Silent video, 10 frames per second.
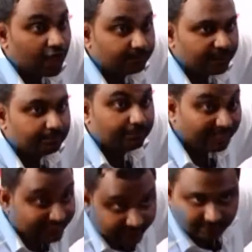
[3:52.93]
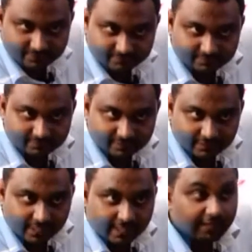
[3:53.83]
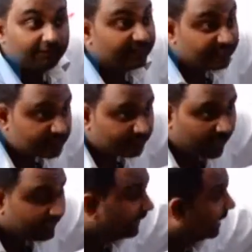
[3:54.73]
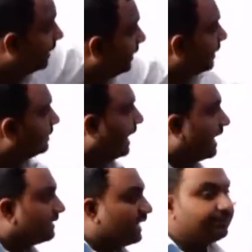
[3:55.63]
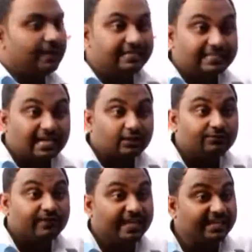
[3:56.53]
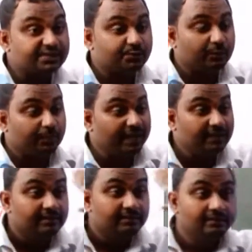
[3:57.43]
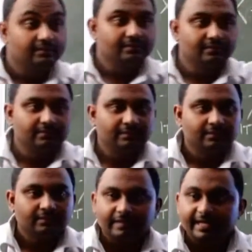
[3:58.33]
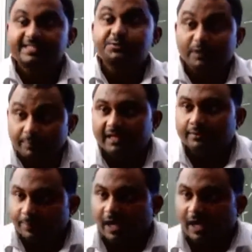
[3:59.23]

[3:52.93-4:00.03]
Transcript: not be bulky. If it is bulky, the attack of X will be in